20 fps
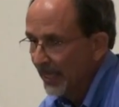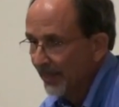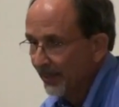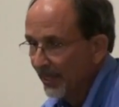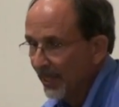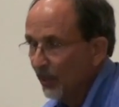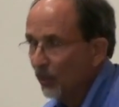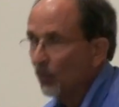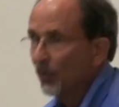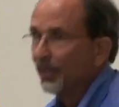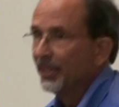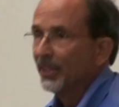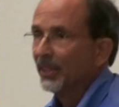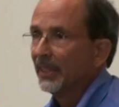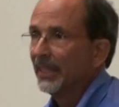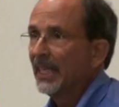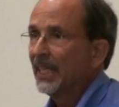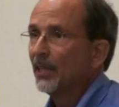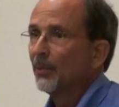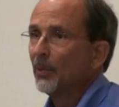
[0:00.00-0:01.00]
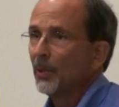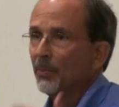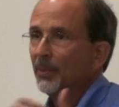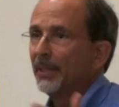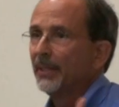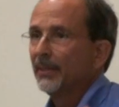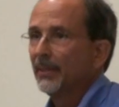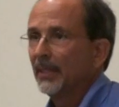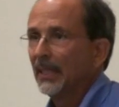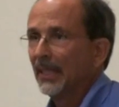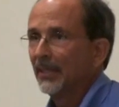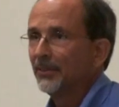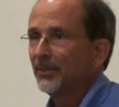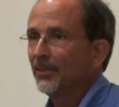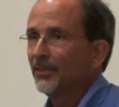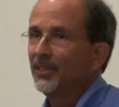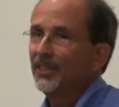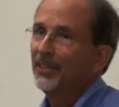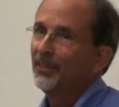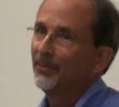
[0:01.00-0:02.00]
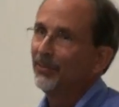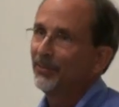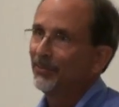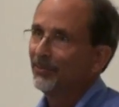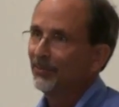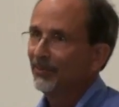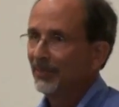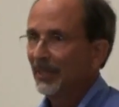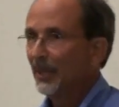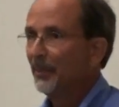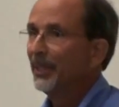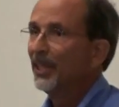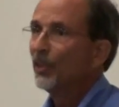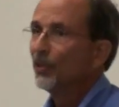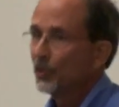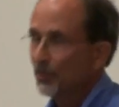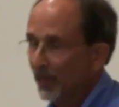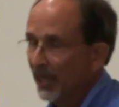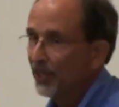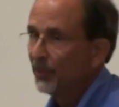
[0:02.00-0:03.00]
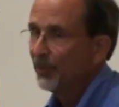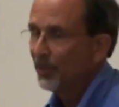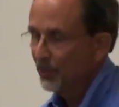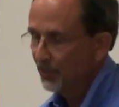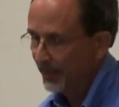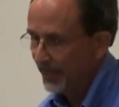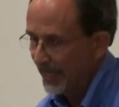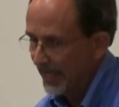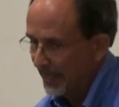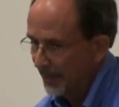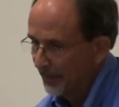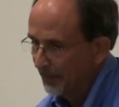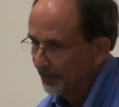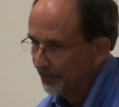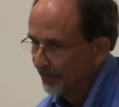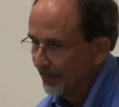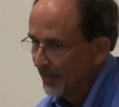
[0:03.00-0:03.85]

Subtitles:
then 1 year later, we went out to see how many of those pine trees were dead.